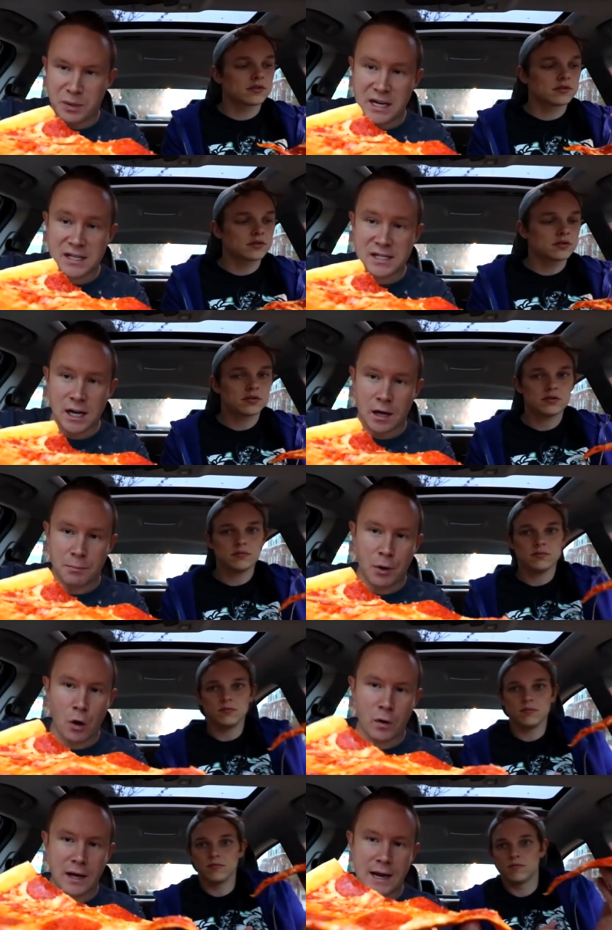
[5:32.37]
Speaker 1: Pizza and
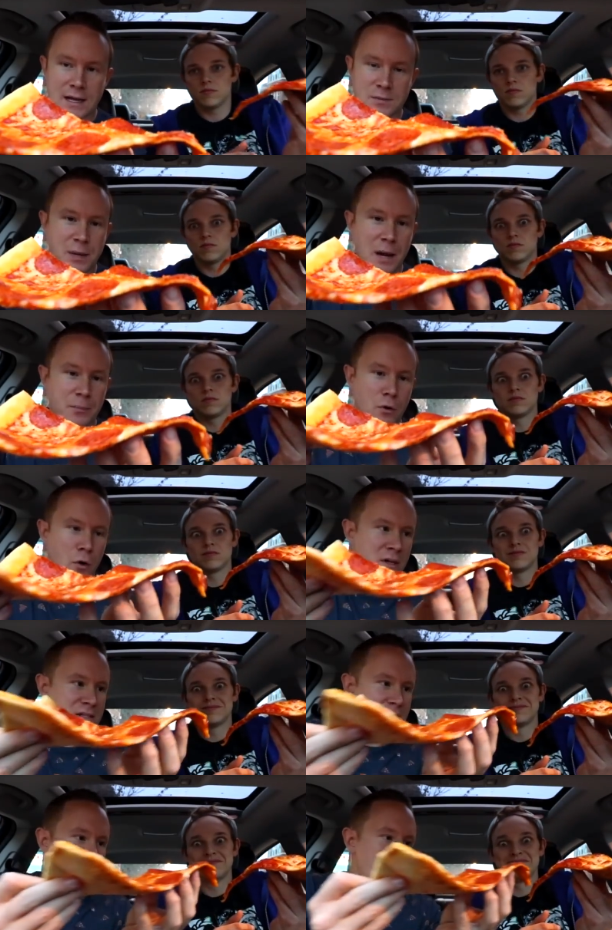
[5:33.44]
poke's
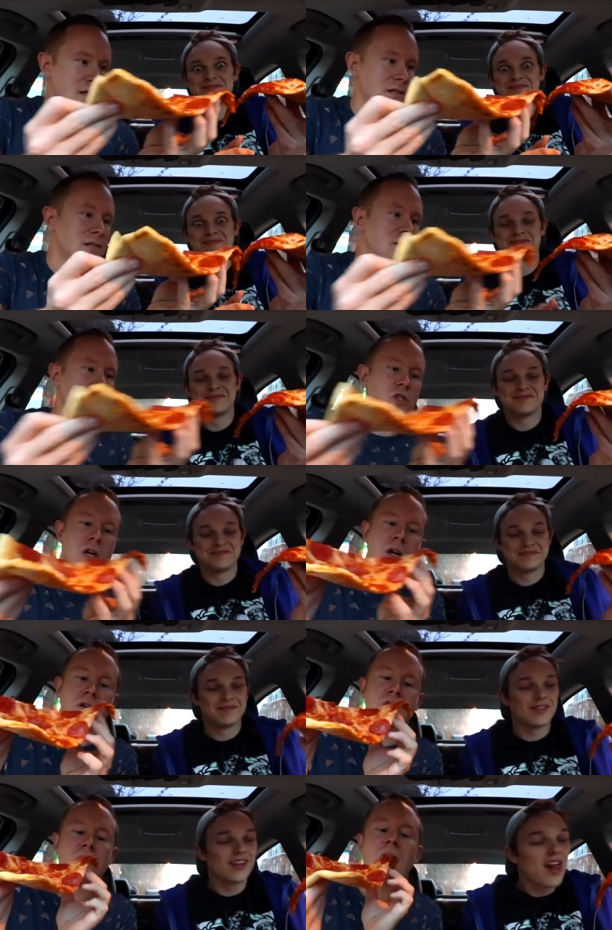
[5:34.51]
pepperoni slice.
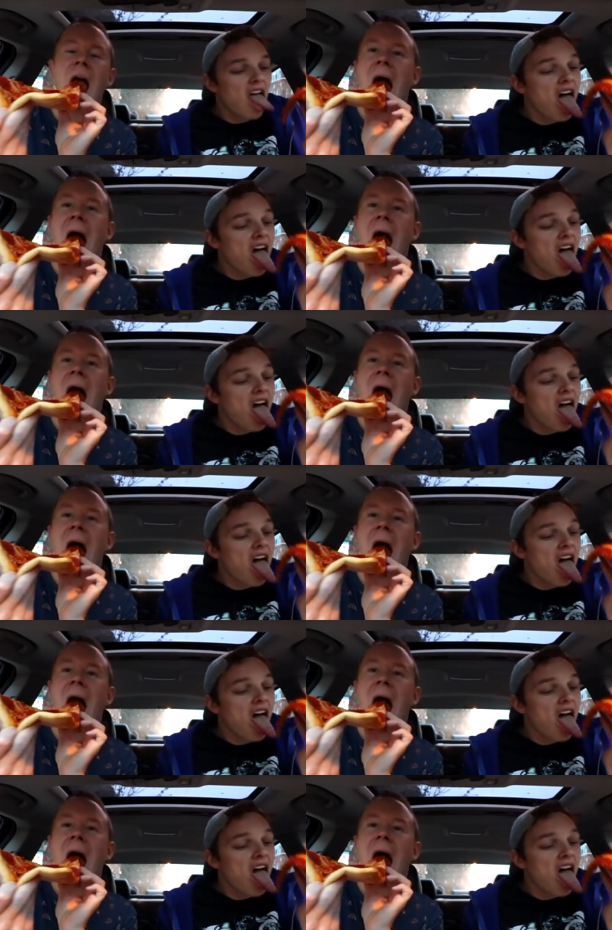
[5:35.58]
Cheers.